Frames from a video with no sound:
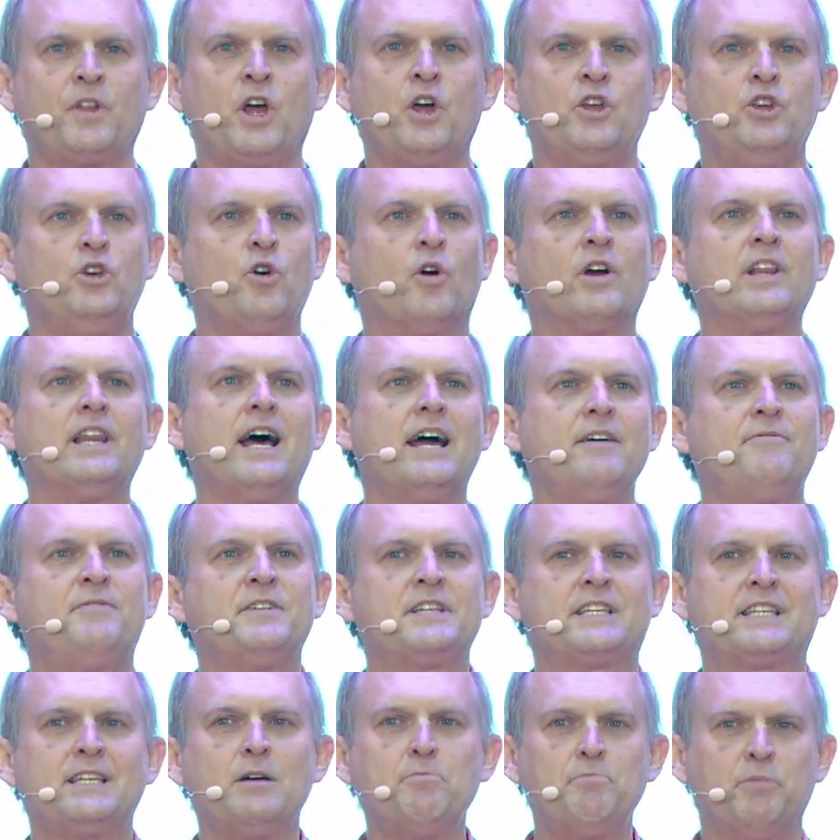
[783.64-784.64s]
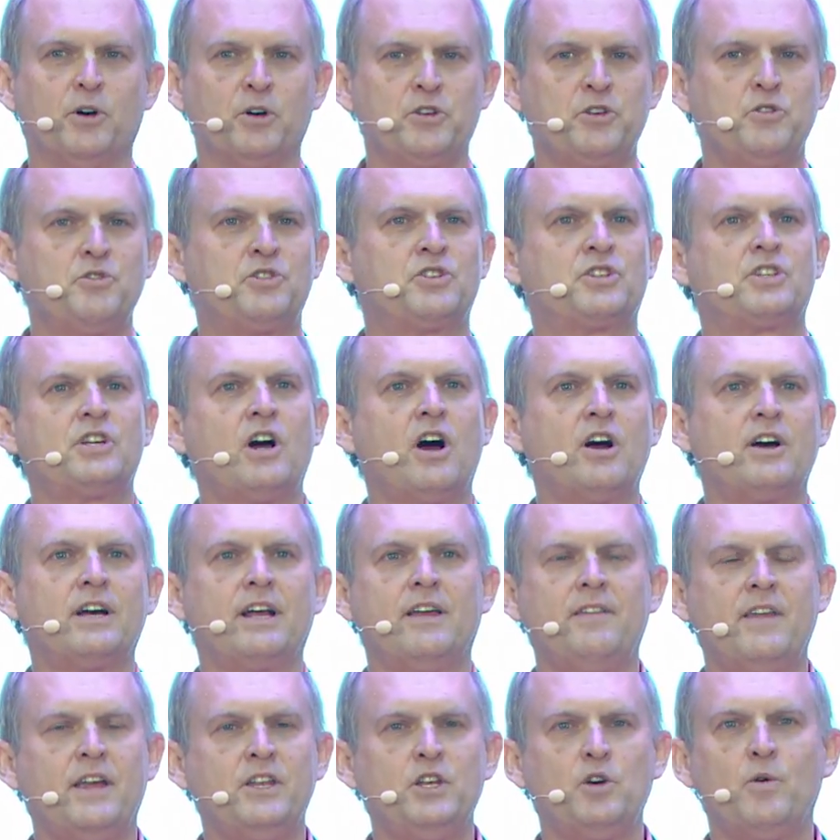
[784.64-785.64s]
your life is simple. You start
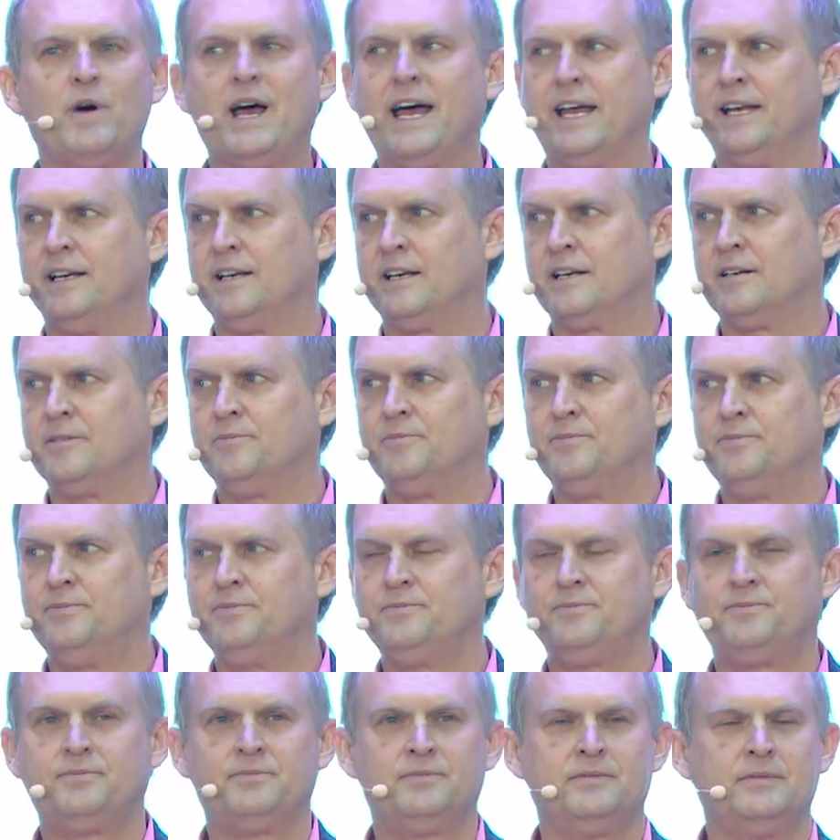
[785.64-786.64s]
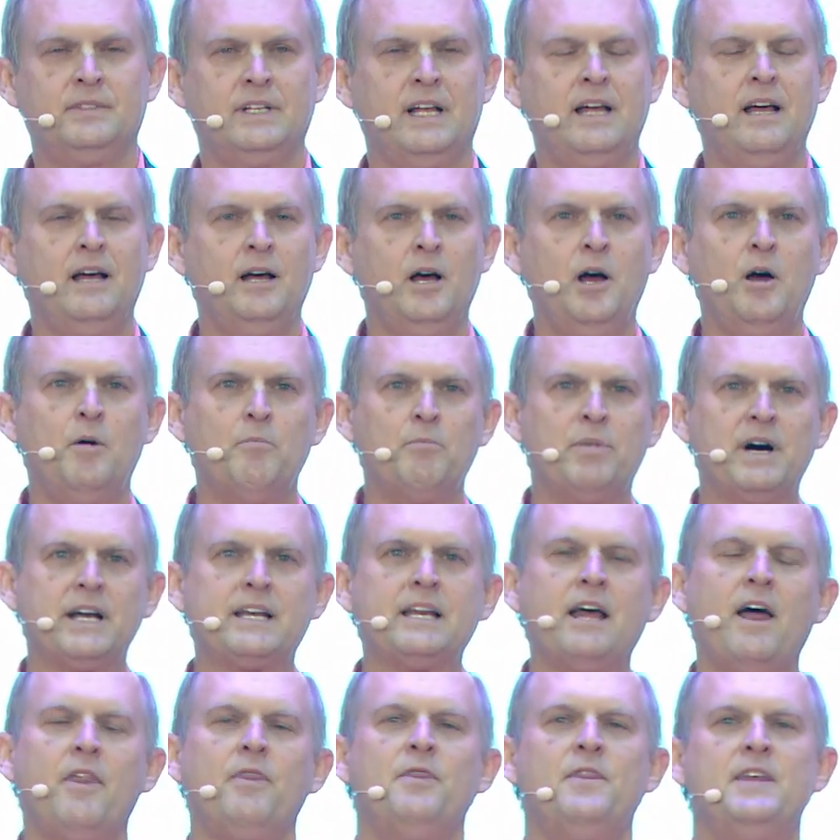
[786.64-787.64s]
and then you end. But
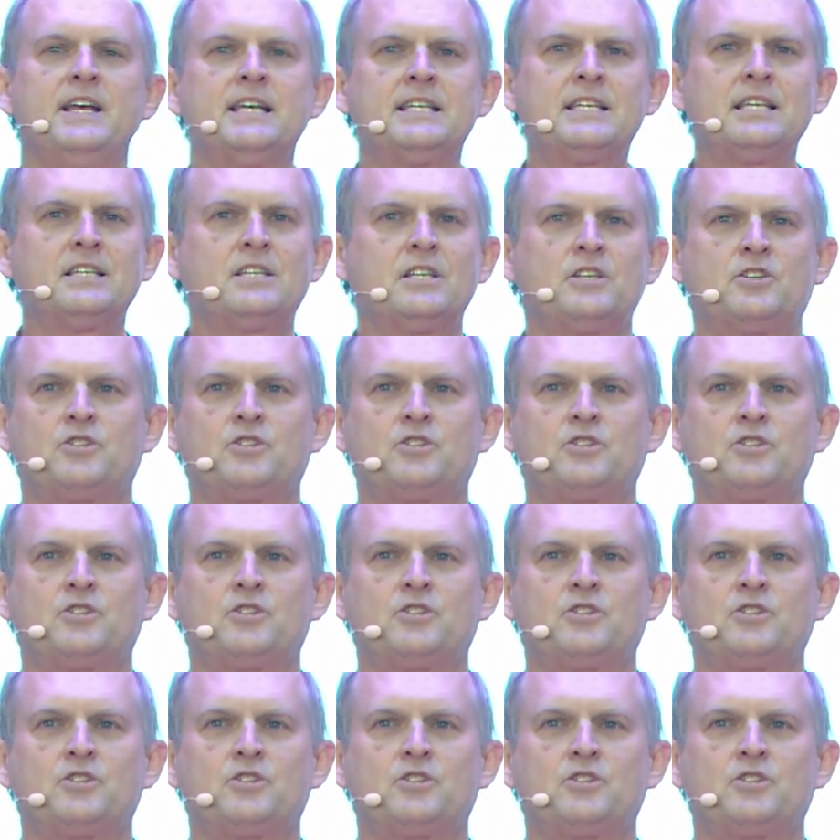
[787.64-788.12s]
this is the